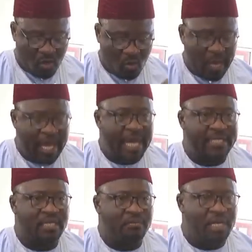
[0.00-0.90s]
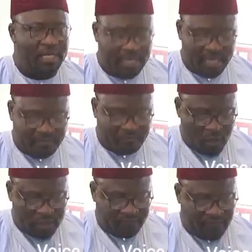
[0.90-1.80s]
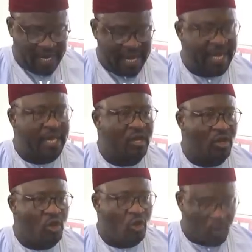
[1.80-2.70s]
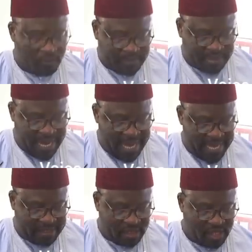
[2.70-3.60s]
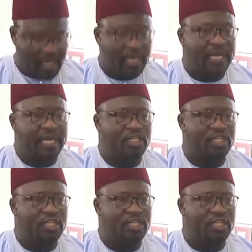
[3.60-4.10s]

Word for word: where the military possibly upstaged a